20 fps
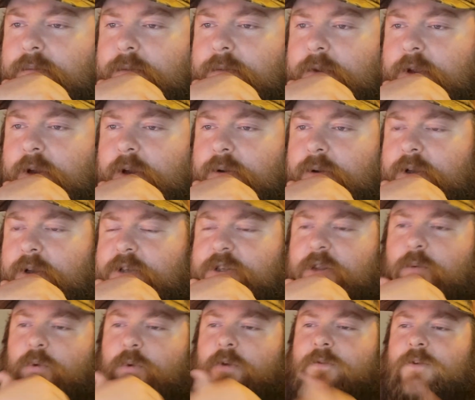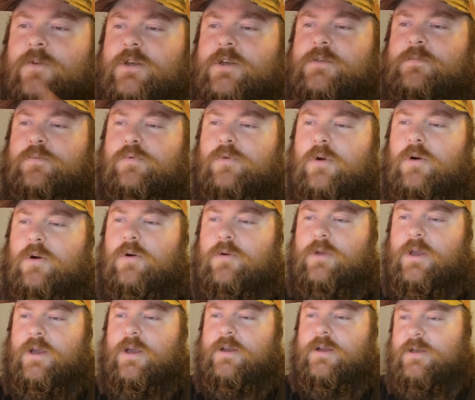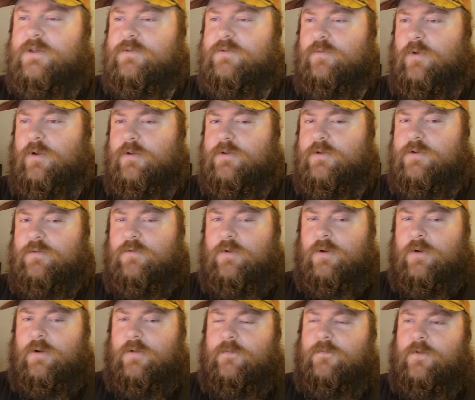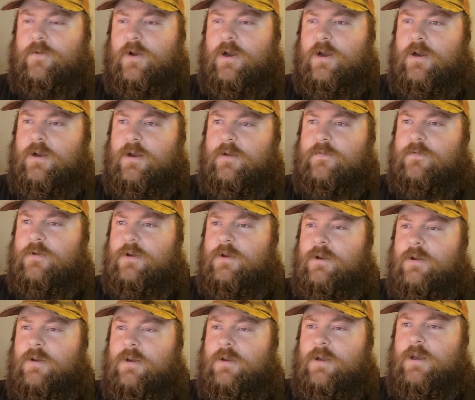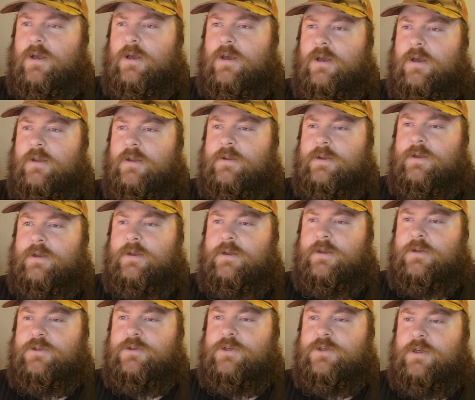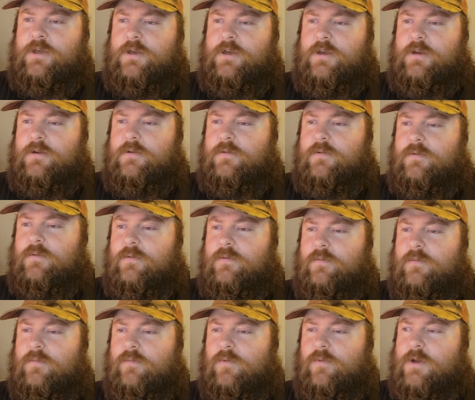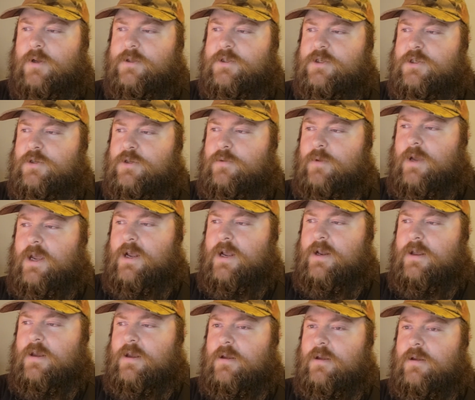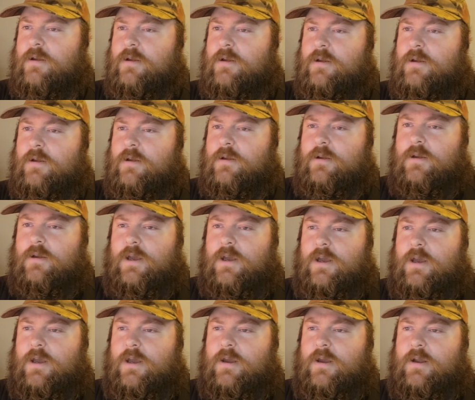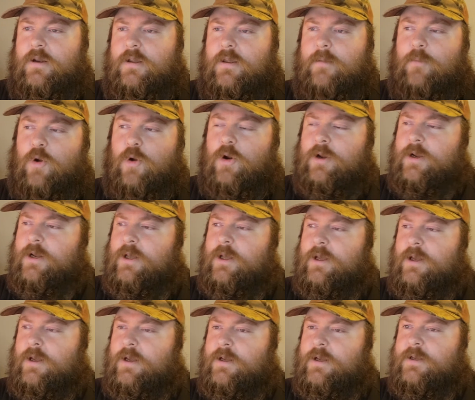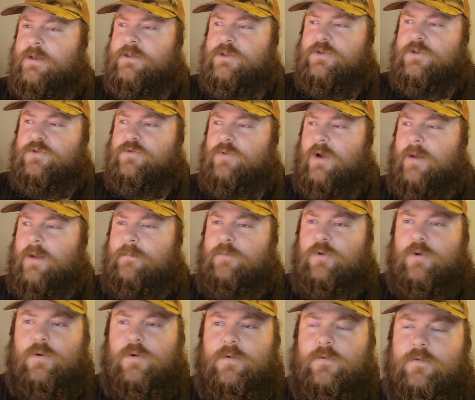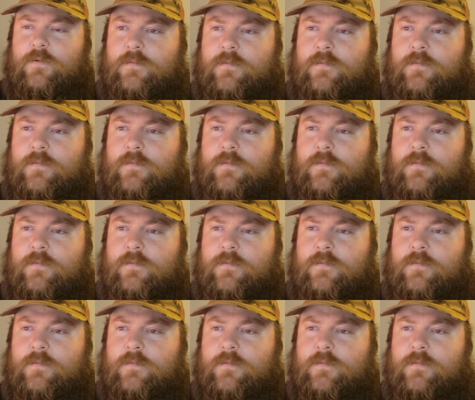Okay, so the Wolf X Pro, yeah, it does run 235, and the EDG runs 280, and they market it as drop proof.